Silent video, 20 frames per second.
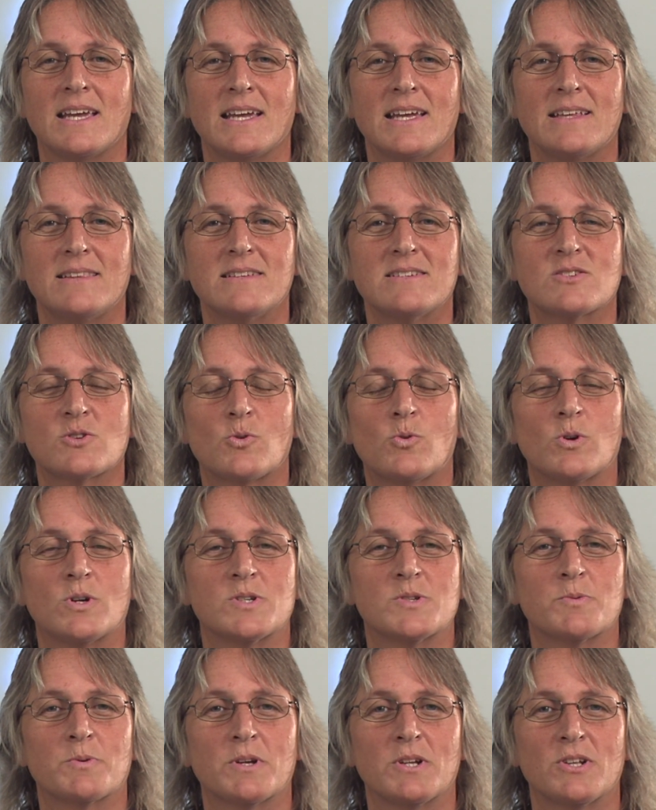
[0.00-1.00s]
In this
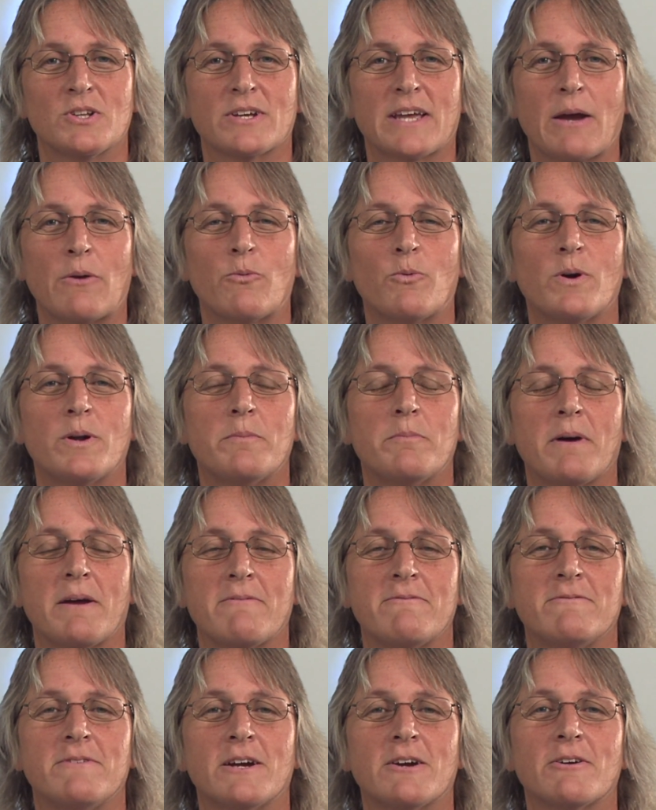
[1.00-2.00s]
course, we're going to look at one of my
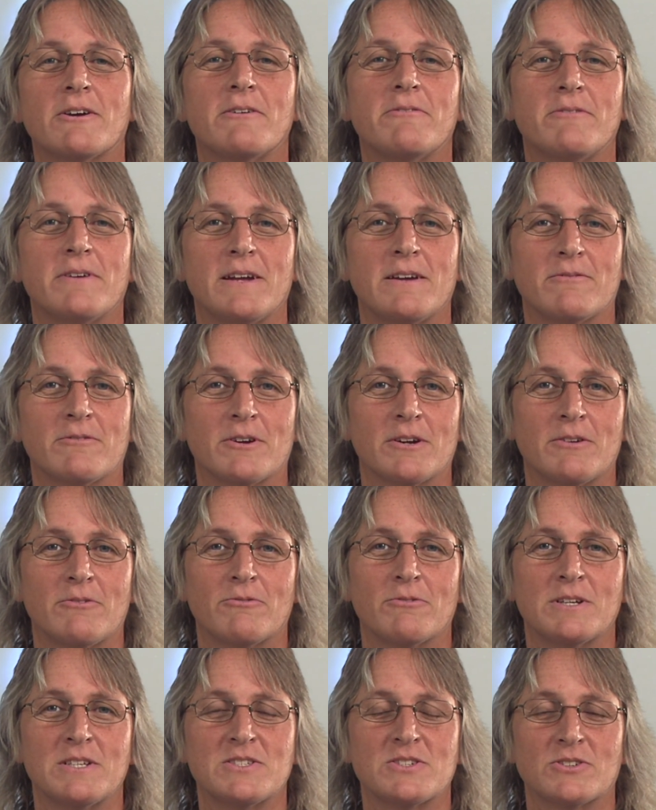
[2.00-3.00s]
very favorite
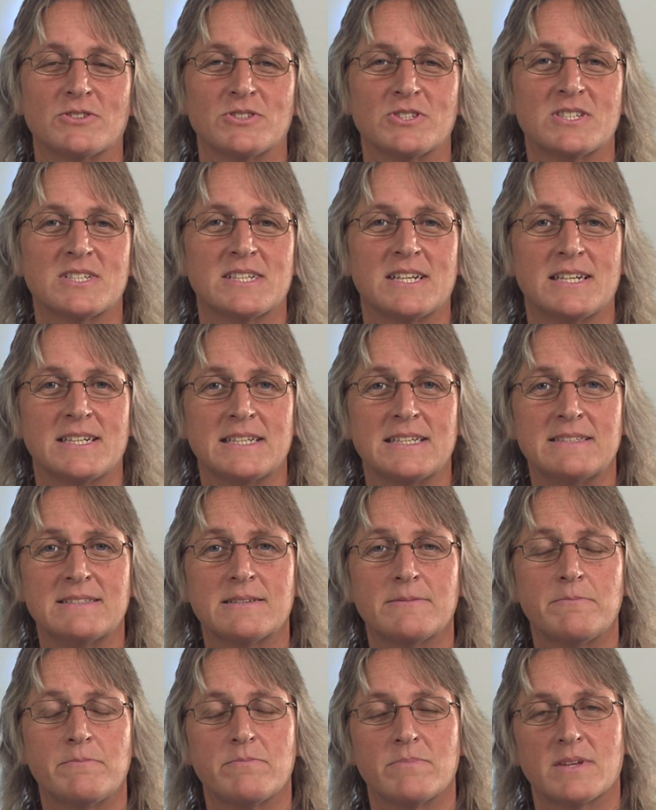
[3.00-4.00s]
research studies,
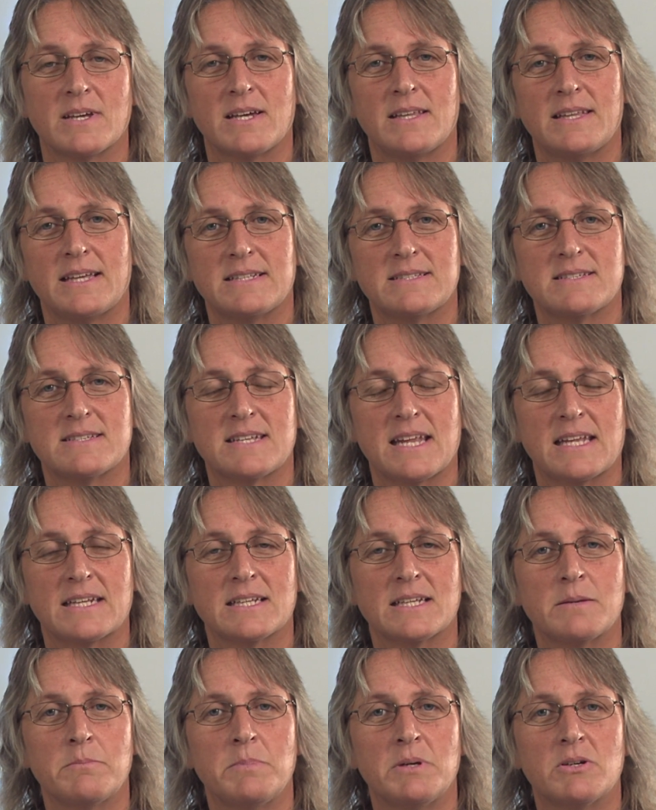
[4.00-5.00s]
and that's
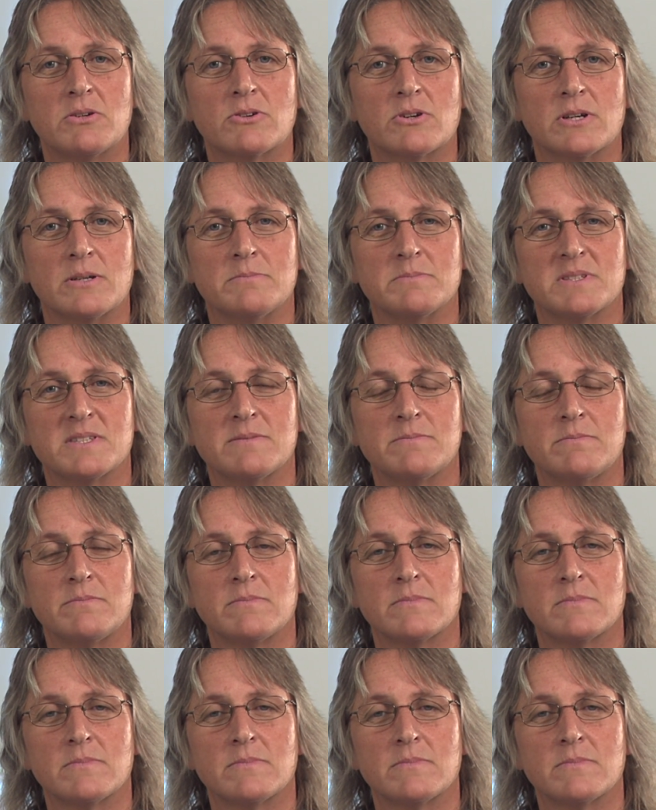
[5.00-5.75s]
Stanley Milgram's.